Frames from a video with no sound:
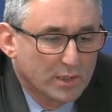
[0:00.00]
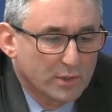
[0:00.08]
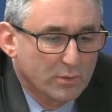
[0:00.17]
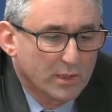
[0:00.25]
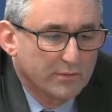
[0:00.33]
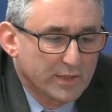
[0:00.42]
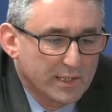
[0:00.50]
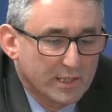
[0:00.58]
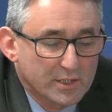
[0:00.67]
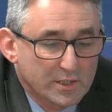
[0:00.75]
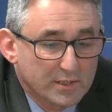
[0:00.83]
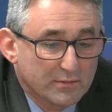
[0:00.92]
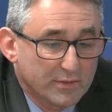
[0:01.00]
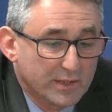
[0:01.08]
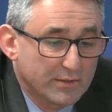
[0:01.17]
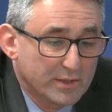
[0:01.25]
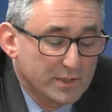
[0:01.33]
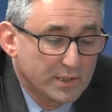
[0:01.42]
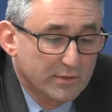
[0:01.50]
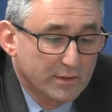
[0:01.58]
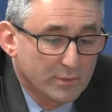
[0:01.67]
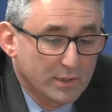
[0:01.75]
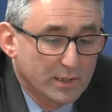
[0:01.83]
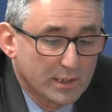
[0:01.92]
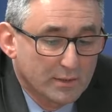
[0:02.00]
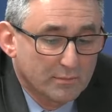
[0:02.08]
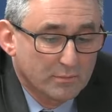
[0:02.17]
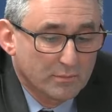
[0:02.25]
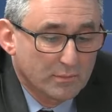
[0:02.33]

her qualifications in fire engineering were.